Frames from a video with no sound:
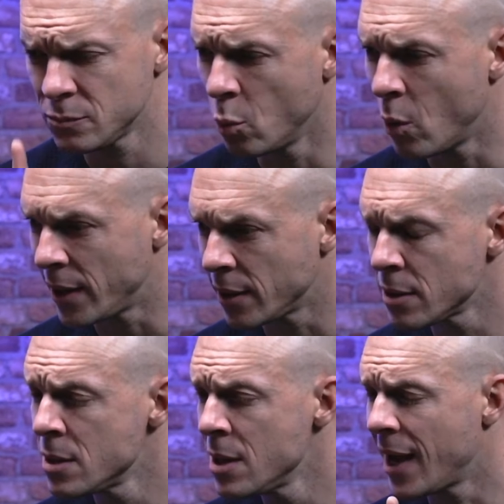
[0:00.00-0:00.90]
one,
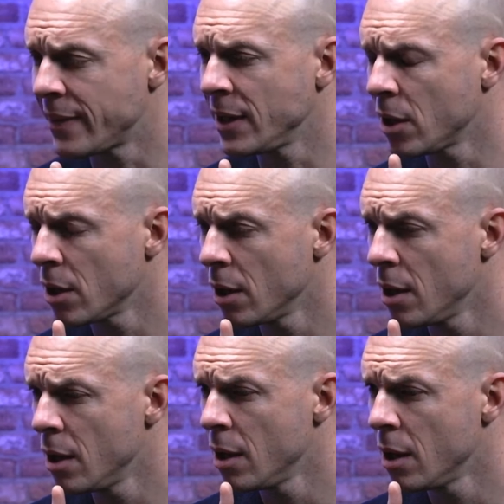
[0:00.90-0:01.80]
I think,
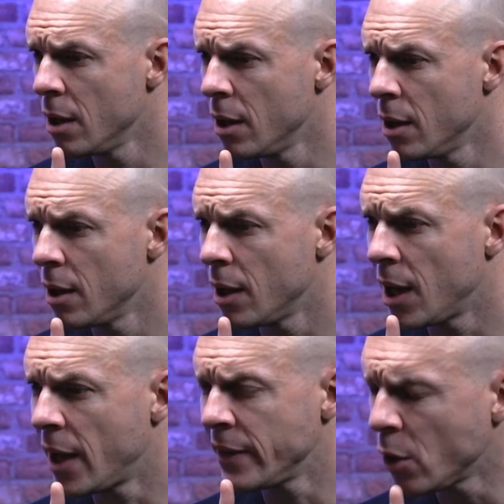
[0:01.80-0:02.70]

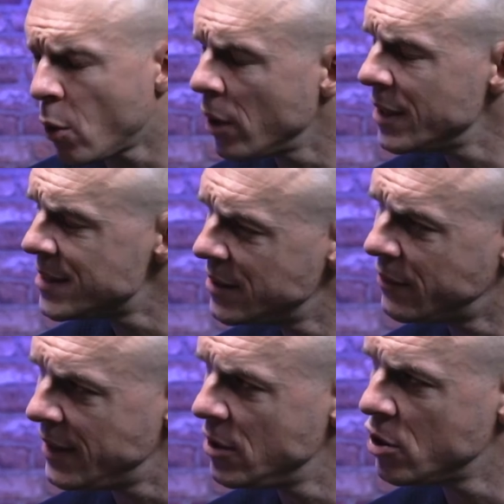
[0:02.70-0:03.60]
I think quality of
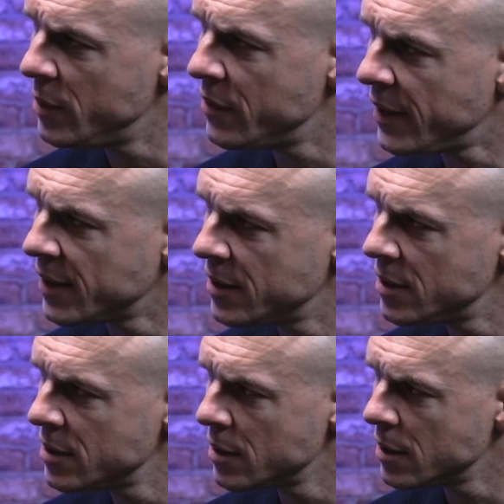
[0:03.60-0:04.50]
lead could be
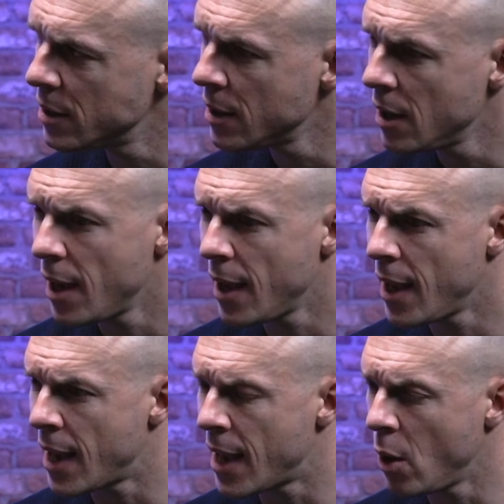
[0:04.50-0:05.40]
affected,
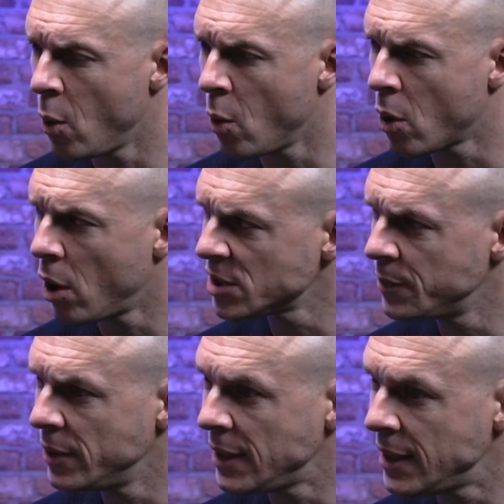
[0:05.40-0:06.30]
uh, or cost
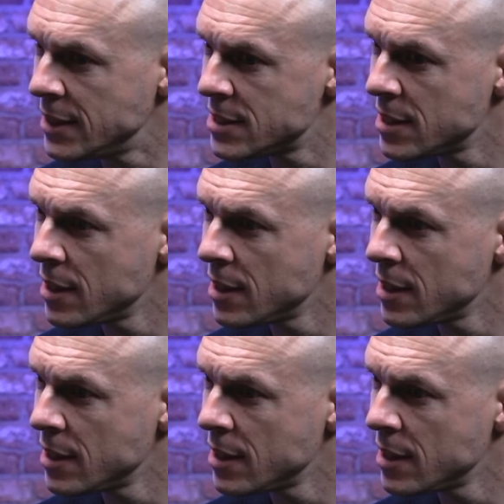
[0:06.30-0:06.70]
per lead